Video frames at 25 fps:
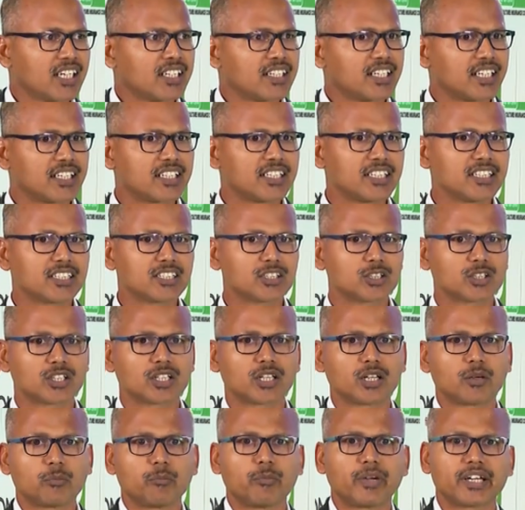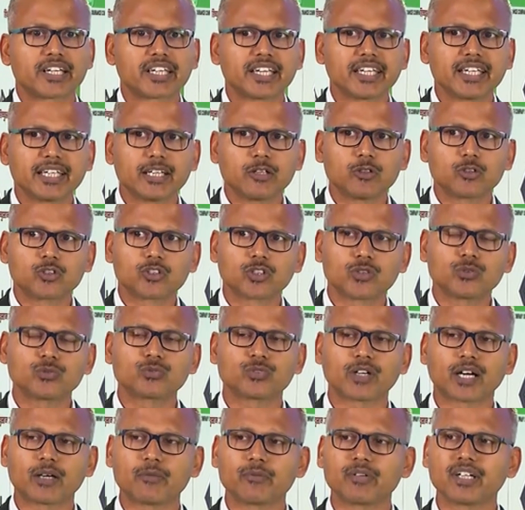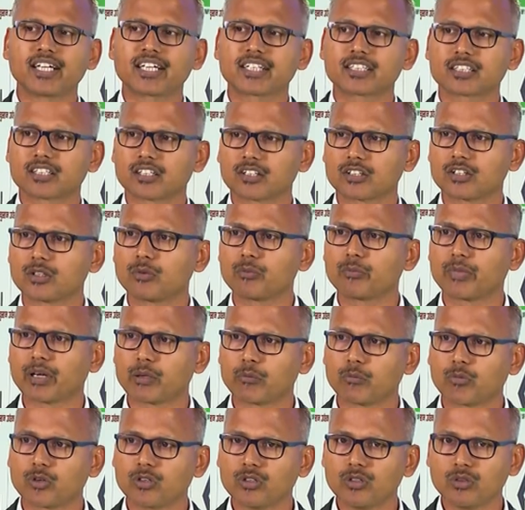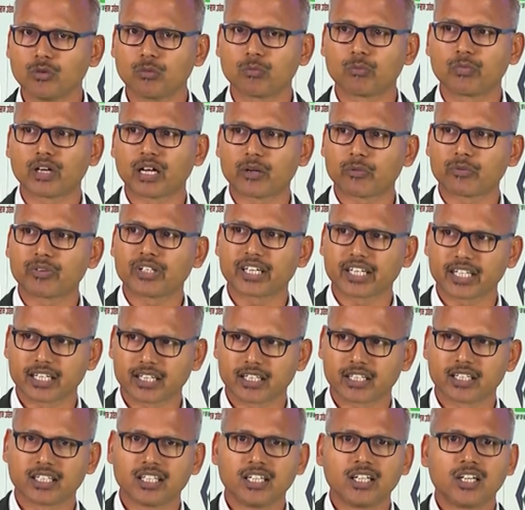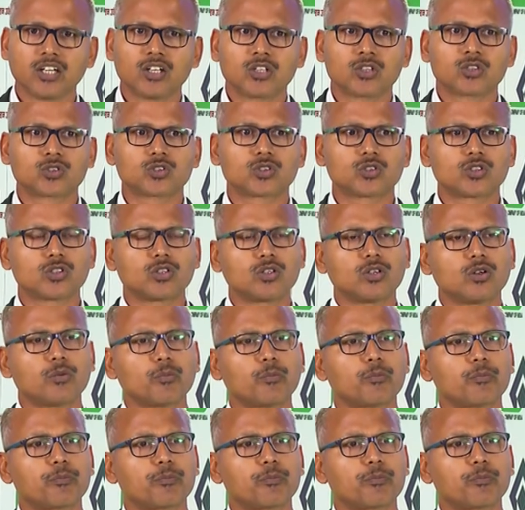that is making use of 5 lakh ton of bamboo every year. So